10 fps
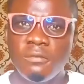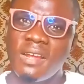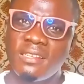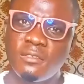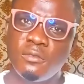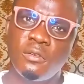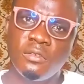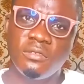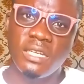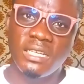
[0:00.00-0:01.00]
over
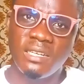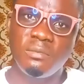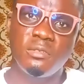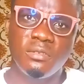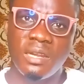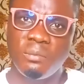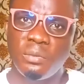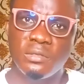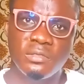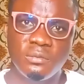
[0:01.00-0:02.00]
200 cryptogram
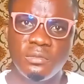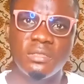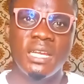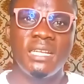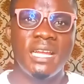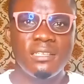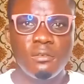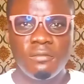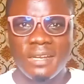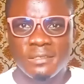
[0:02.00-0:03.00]
puzzle book, that
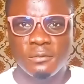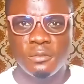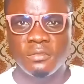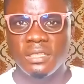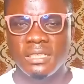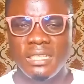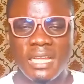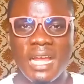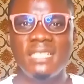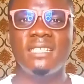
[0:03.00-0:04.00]
over 200, it
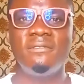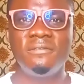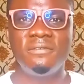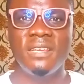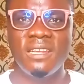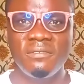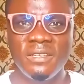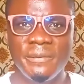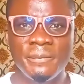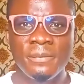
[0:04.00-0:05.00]
has a
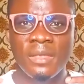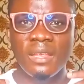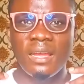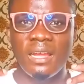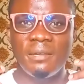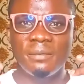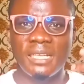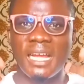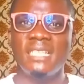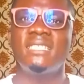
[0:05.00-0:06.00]
very
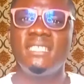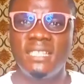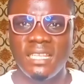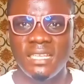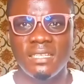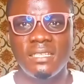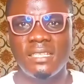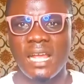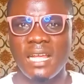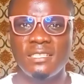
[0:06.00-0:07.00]
catchy thing. It
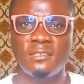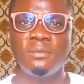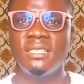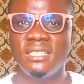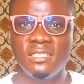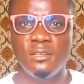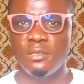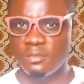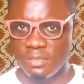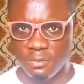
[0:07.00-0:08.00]
has something it
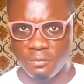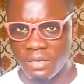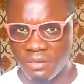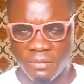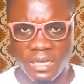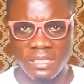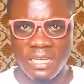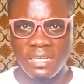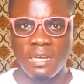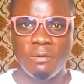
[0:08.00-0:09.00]
does to the human mind
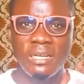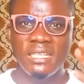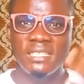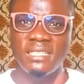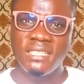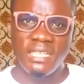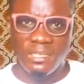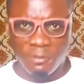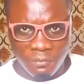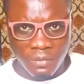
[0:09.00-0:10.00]
that when they see
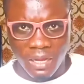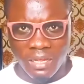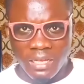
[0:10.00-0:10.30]
a number,